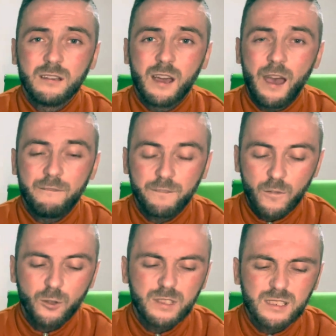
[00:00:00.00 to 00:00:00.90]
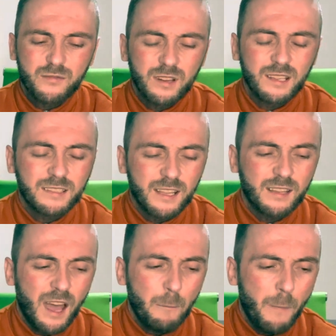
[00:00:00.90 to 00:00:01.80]
I've got this feeling that
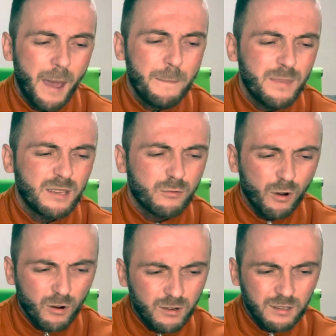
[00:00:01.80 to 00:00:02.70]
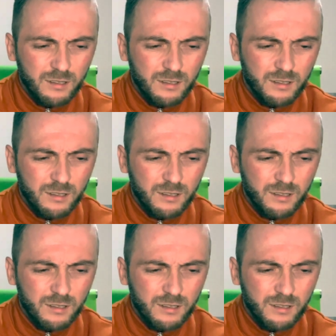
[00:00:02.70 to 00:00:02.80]
I might be wrong,